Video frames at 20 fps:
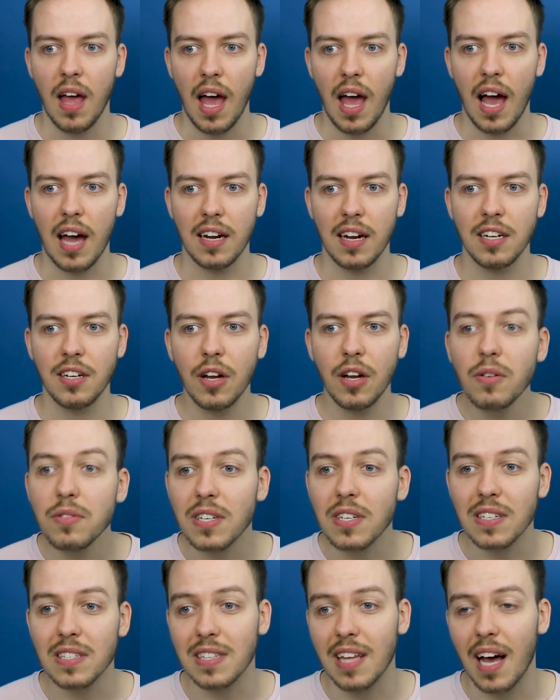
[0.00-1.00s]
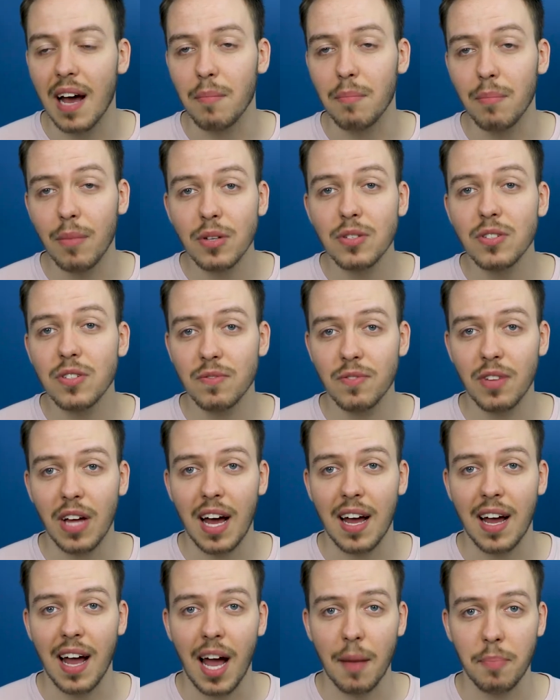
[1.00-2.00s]
And I noticed that most of
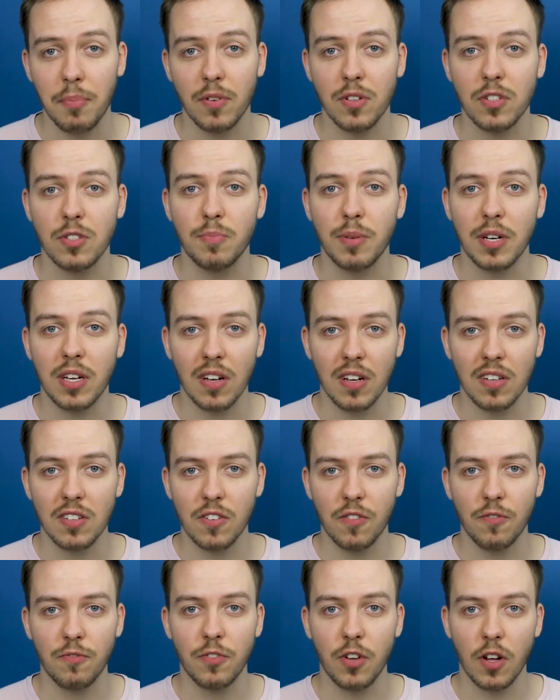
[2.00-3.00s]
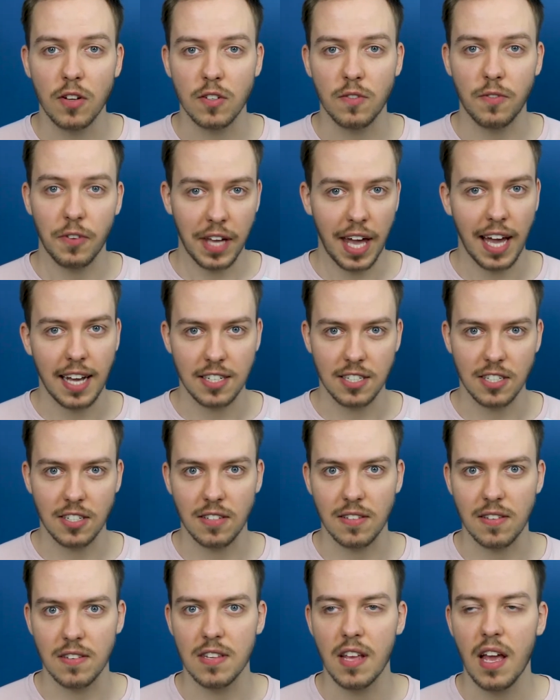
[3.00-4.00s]
that happened because of
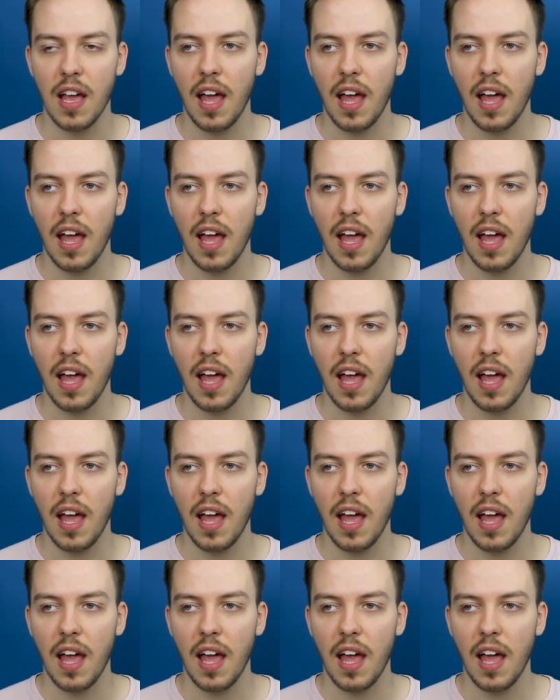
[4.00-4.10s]
notifications.